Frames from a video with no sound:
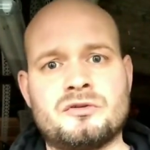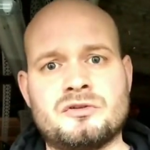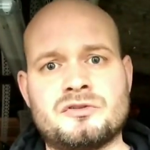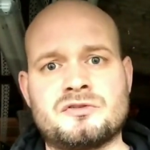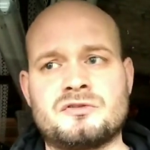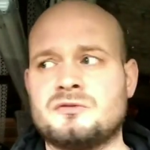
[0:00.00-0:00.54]

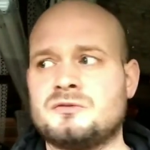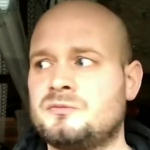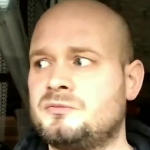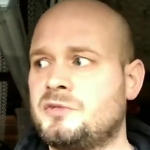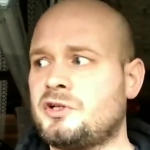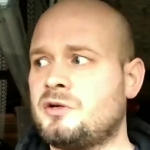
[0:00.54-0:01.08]
because
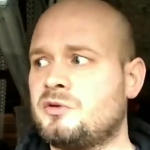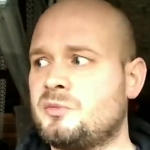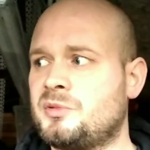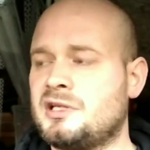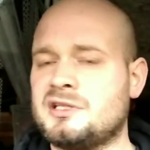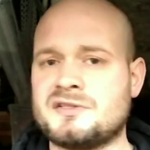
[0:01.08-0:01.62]
you don't want to
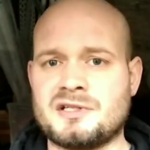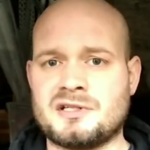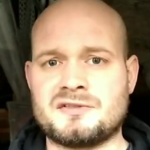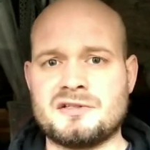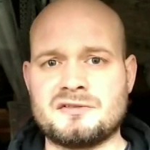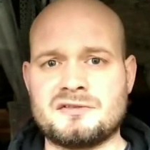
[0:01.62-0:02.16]
be in your
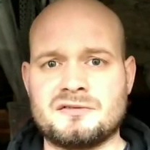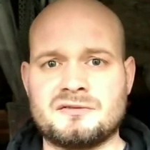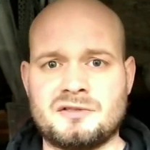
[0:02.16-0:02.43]
60s,